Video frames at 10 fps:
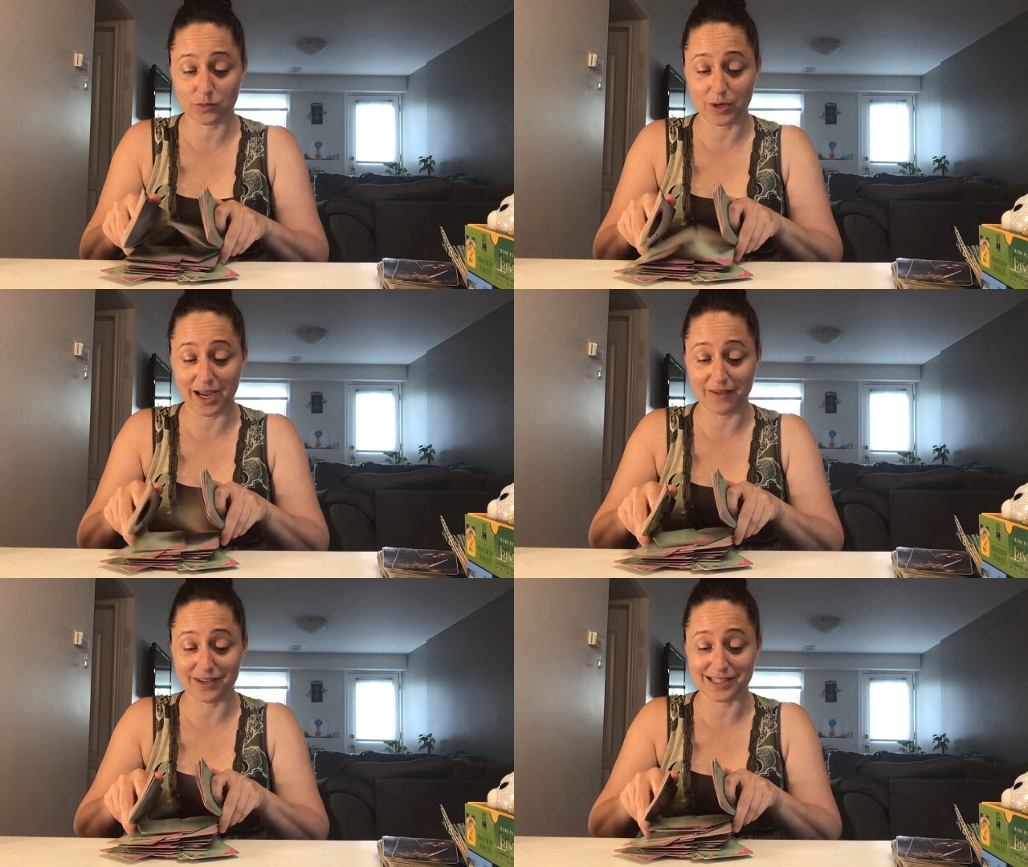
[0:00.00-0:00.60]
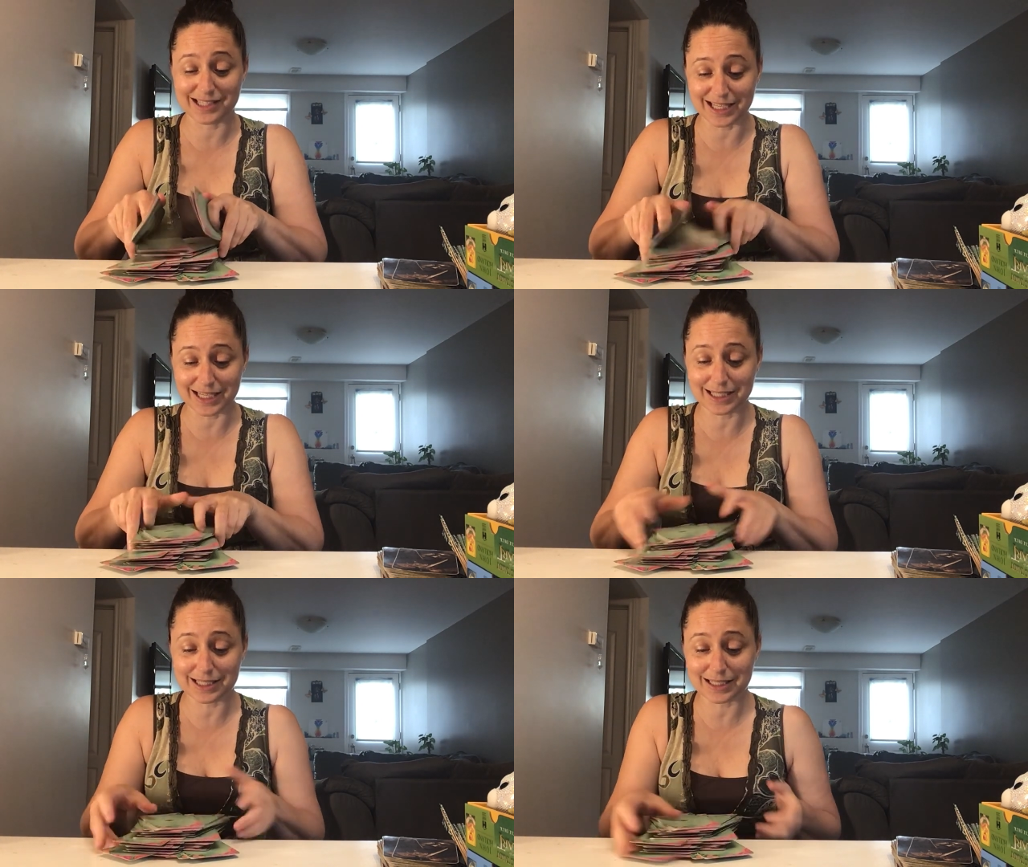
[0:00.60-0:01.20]
We have a
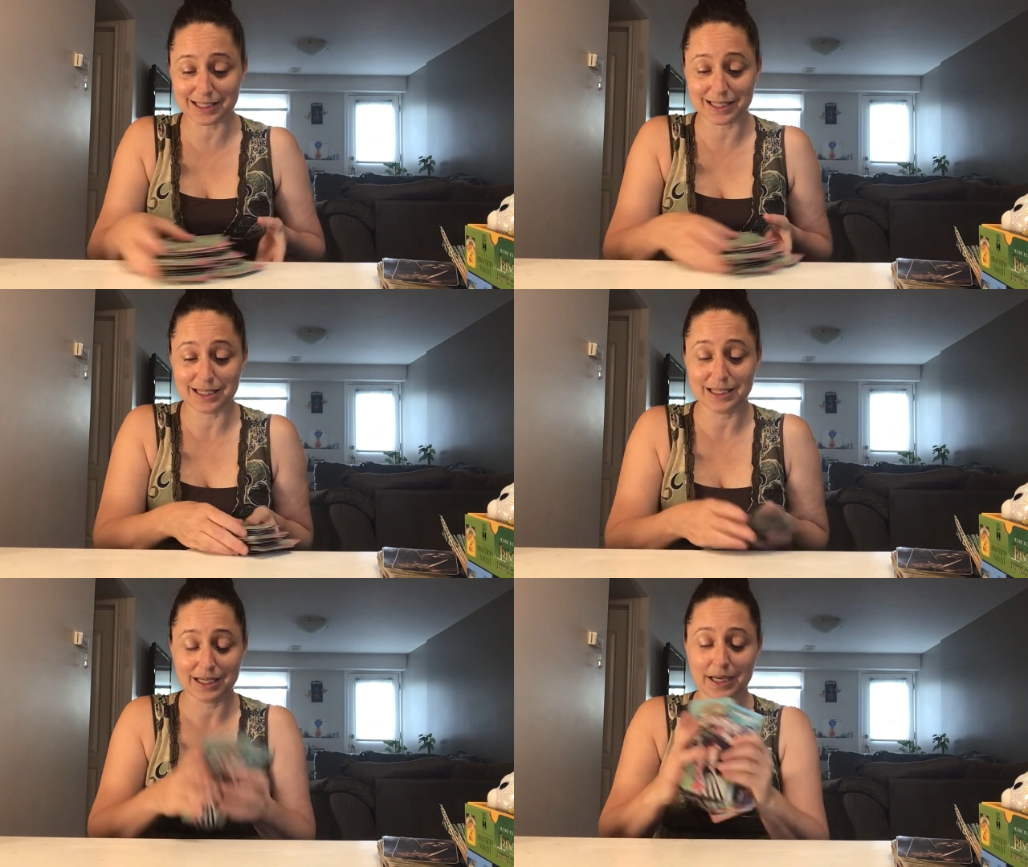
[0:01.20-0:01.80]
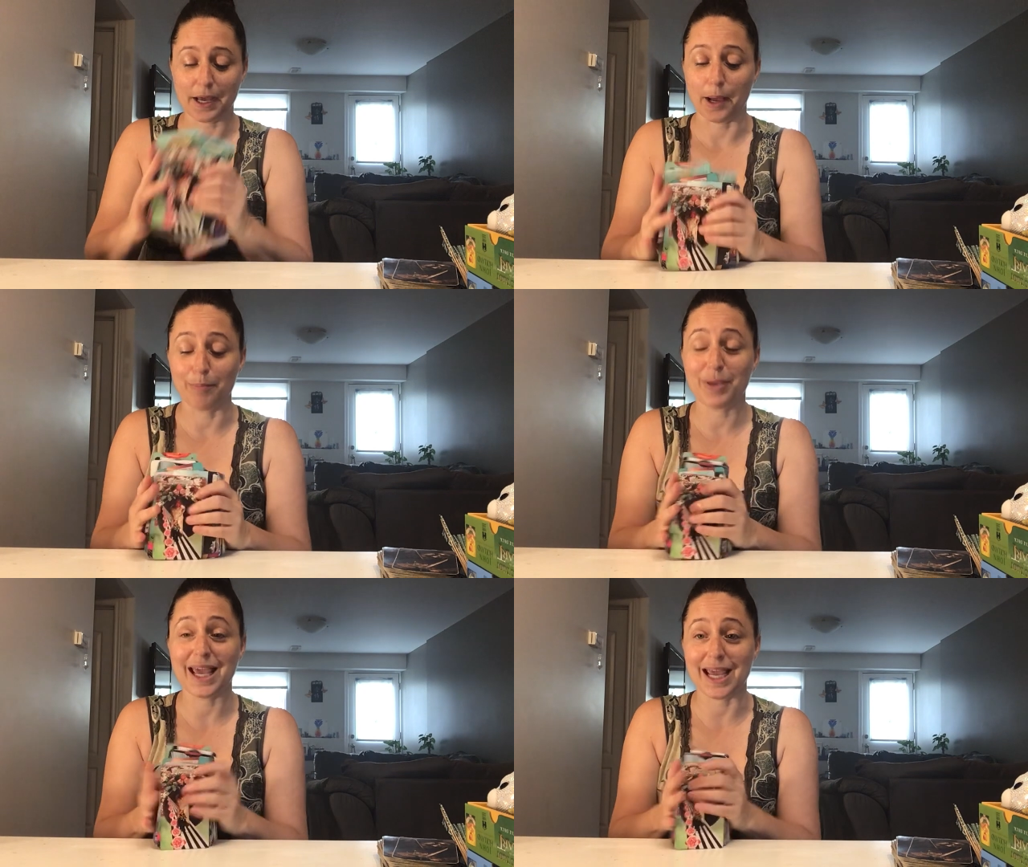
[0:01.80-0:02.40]
6, a
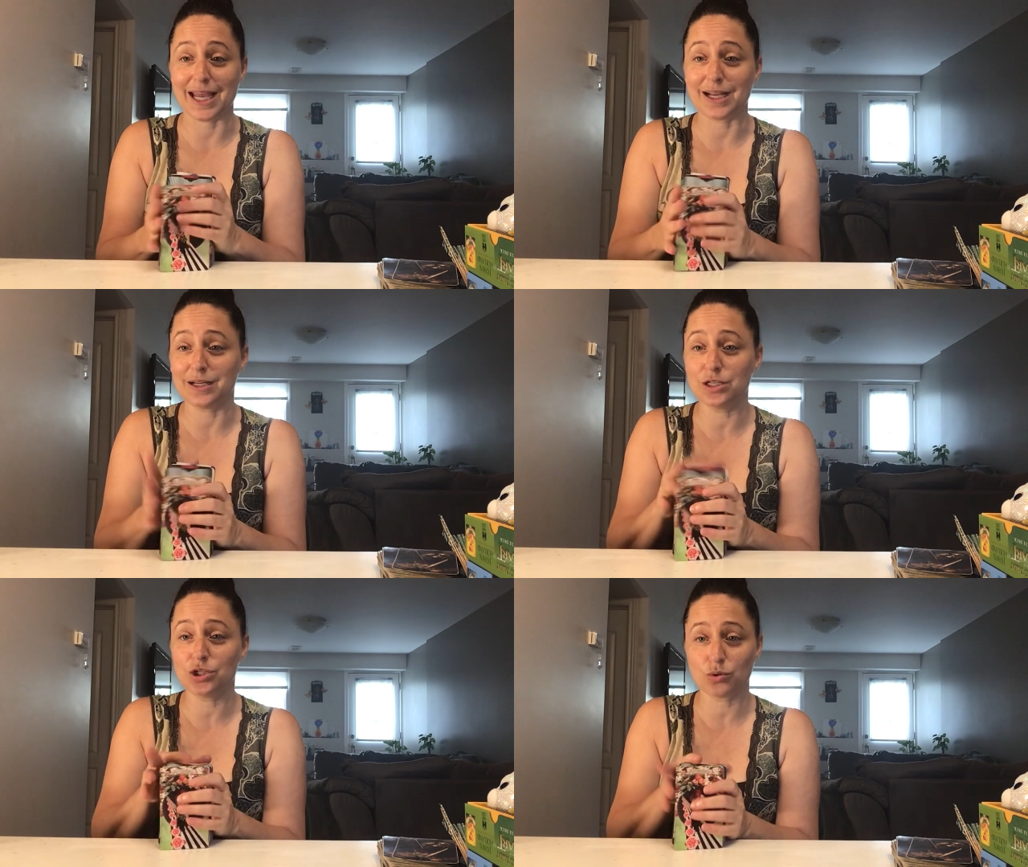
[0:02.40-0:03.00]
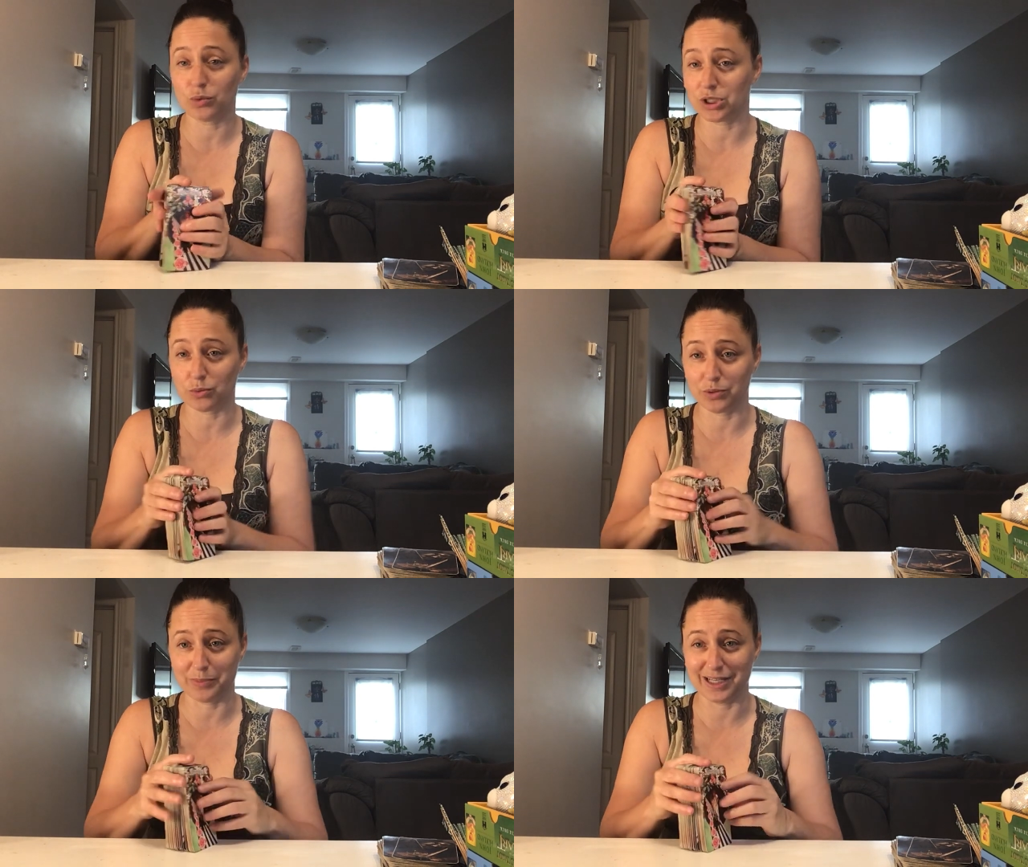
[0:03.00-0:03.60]
page, which
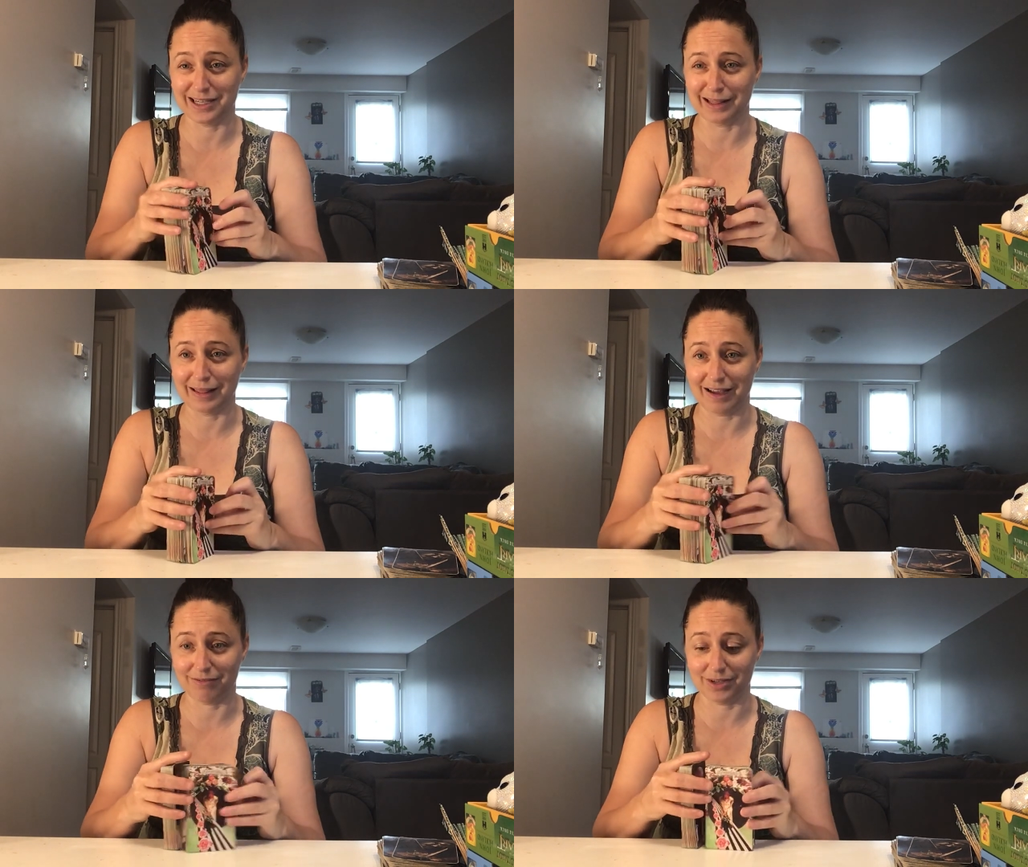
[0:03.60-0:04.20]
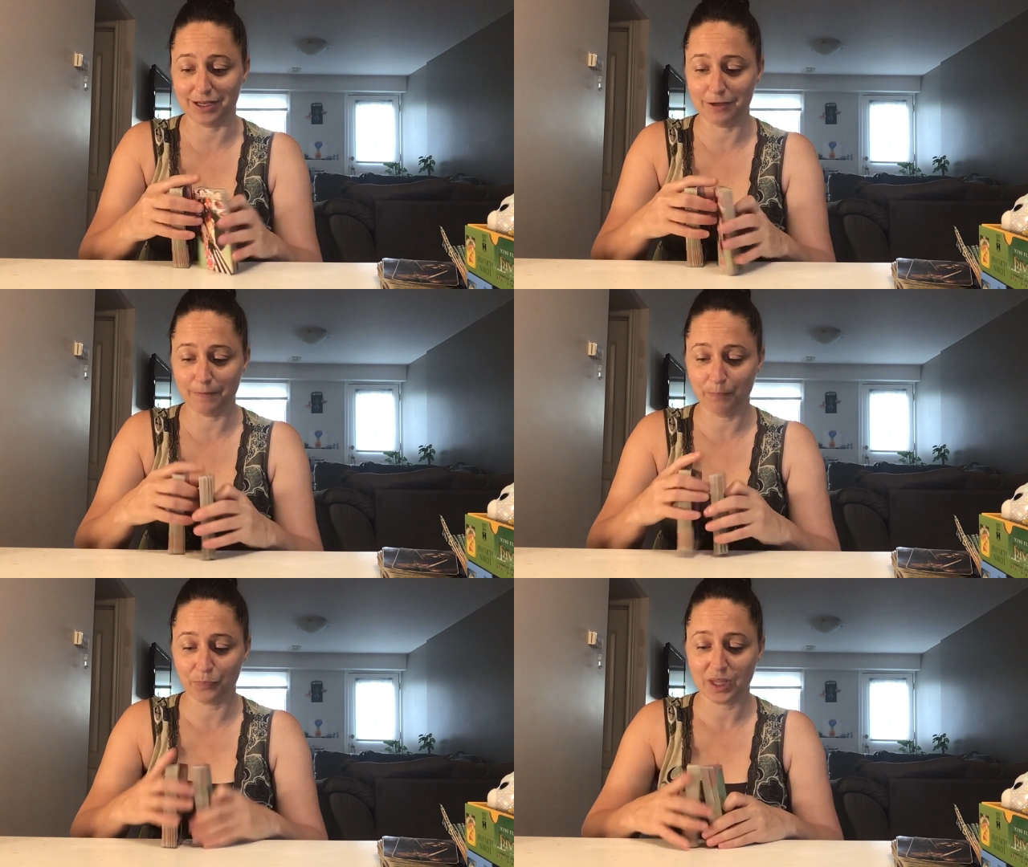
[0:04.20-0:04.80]
would be an 11,